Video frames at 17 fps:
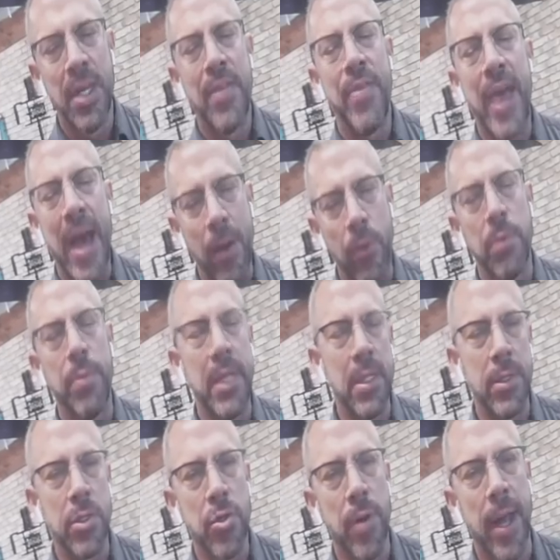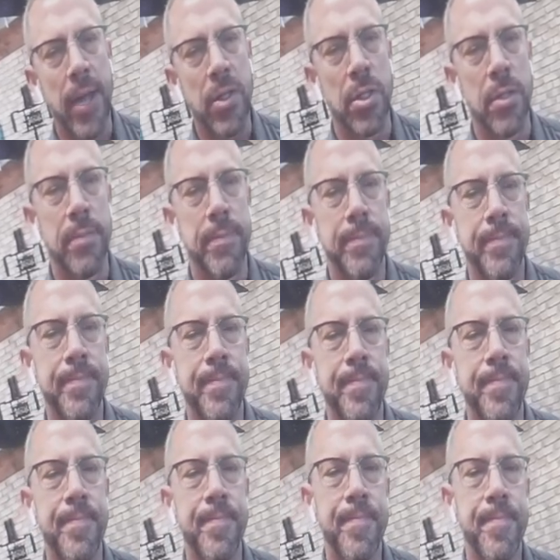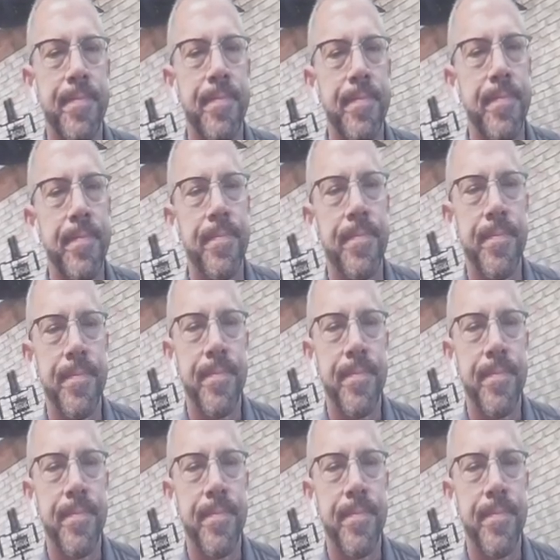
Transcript: that would be a distraction. Yeah. Yeah, makes sense.